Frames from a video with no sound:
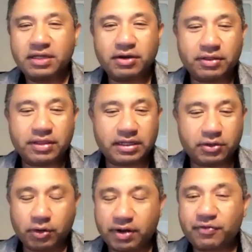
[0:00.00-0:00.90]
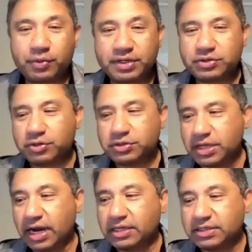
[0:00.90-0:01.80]
that don't have the resources the
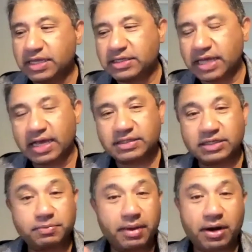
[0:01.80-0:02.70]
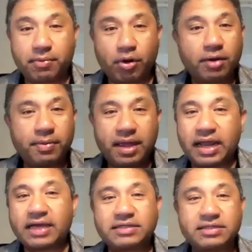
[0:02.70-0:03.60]
United States has better broadband
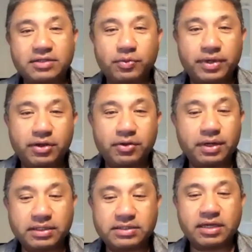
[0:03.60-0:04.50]
access than we do. And